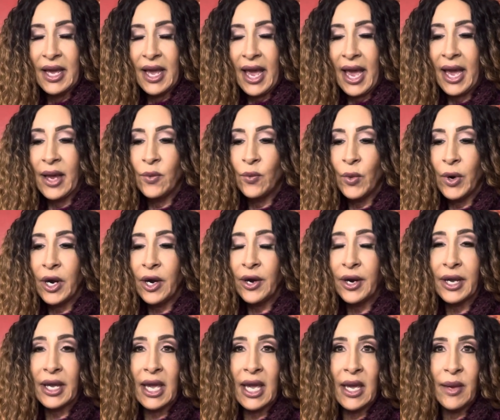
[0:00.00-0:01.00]
And where it
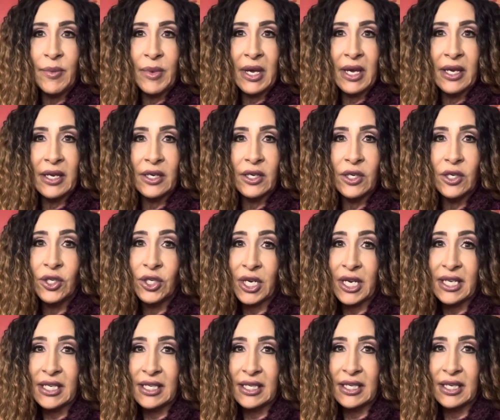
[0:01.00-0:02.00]
came in
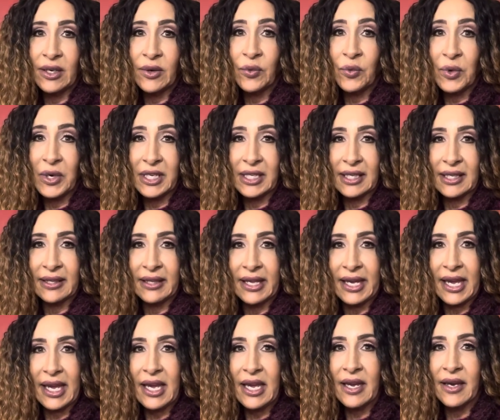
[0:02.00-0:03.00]
just
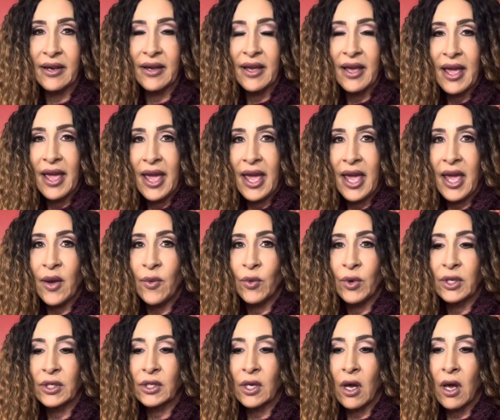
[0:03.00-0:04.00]
recently, it
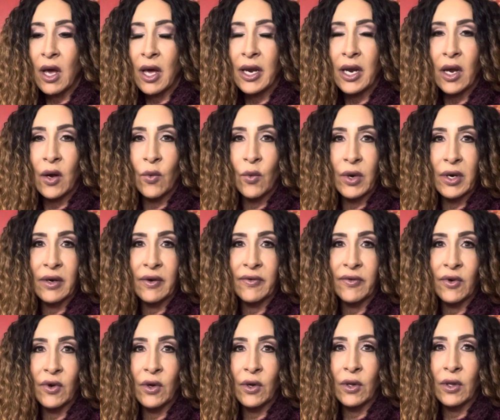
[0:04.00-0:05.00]
was on a
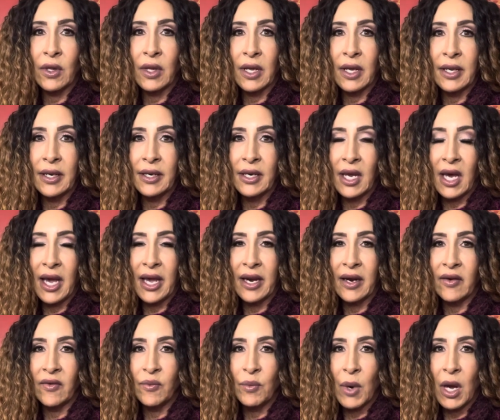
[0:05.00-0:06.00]
wonderful night
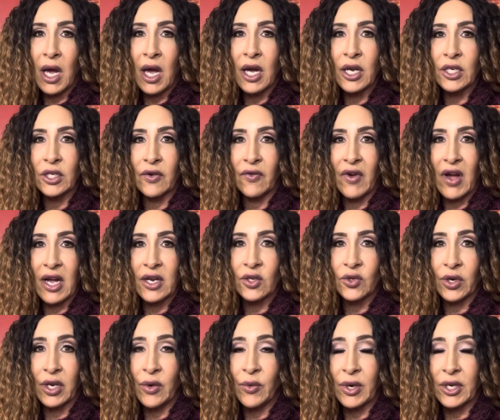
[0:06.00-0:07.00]
of Maha
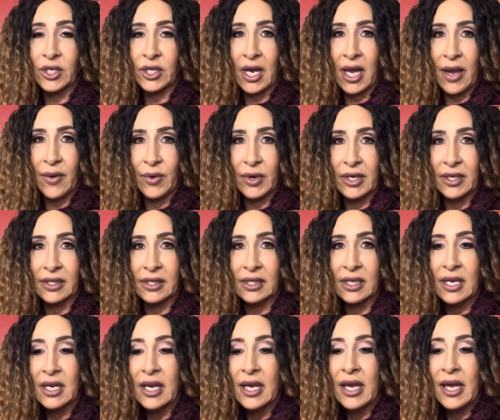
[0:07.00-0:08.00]
Shabbatri, which I was
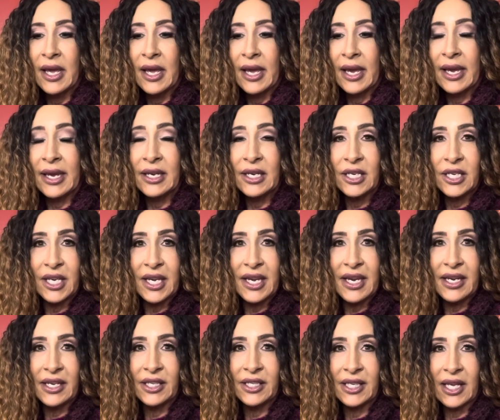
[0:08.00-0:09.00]

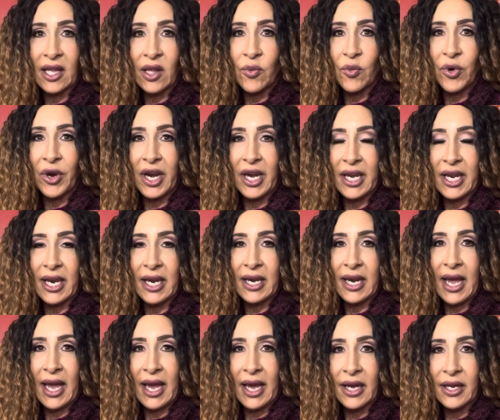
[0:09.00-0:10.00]
indeed celebrating
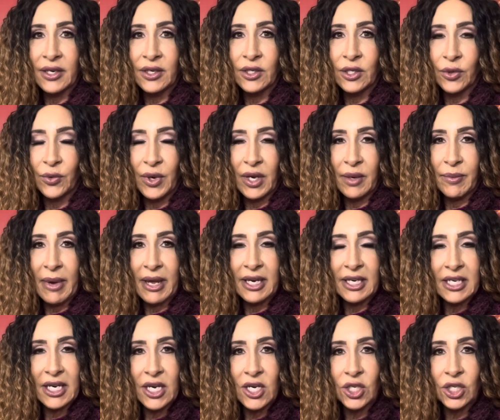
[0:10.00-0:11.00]
and doing
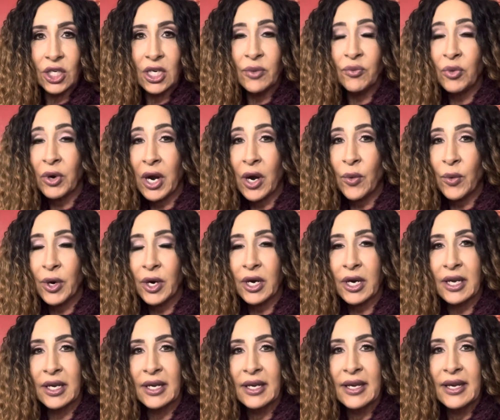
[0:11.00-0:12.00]
meditation and prayer
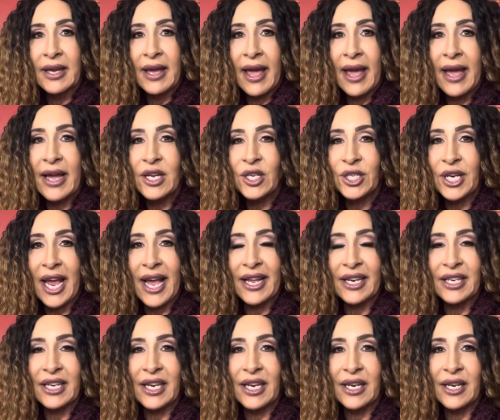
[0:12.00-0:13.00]
work and
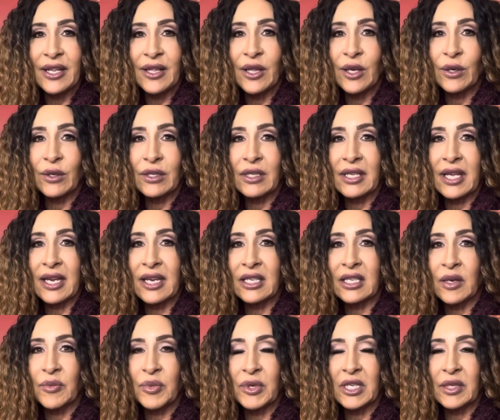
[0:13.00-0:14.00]
chanting and those things
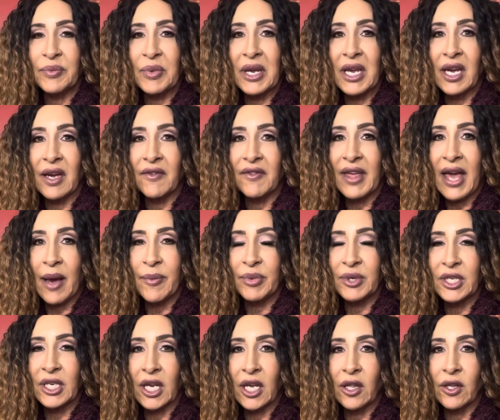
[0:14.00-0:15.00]
that bespeak of that
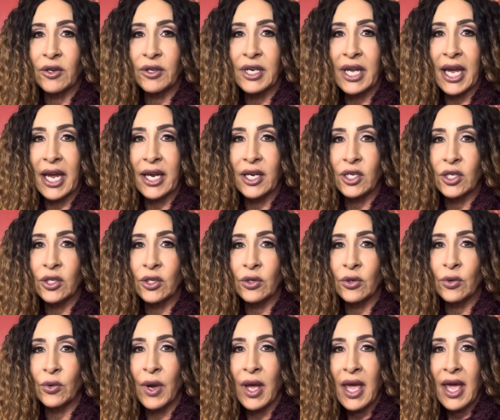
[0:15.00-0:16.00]
particular day
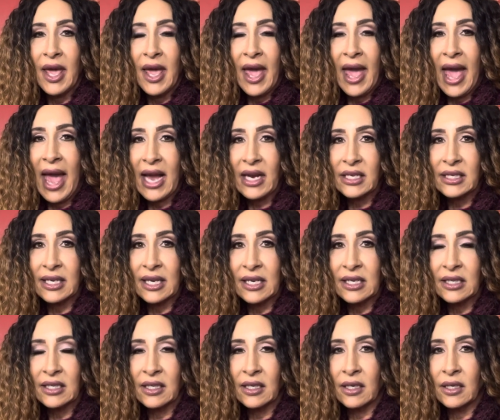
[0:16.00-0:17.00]
to access
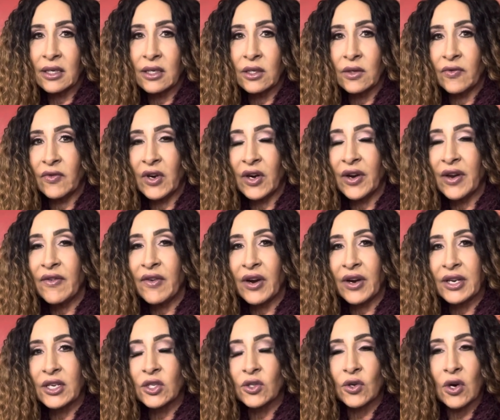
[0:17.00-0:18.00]
the very, very
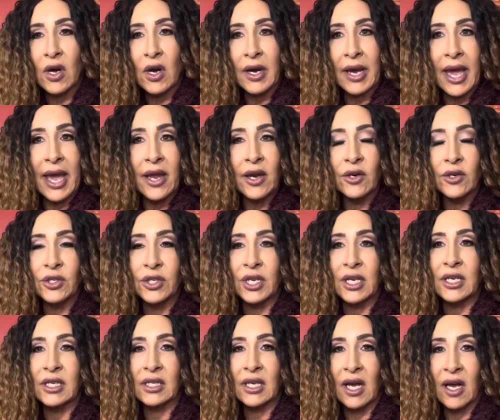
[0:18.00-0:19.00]
strong
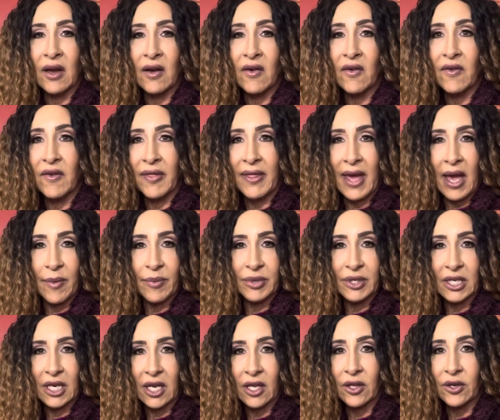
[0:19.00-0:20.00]
energies of that
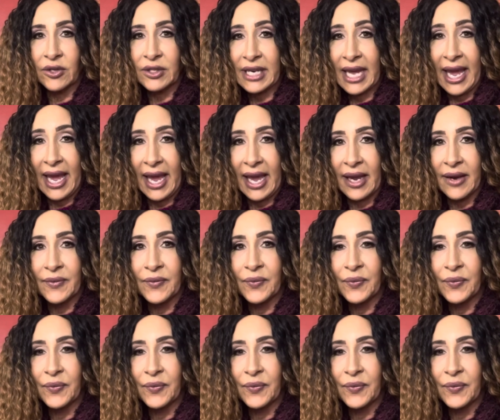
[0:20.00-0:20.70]
particular day.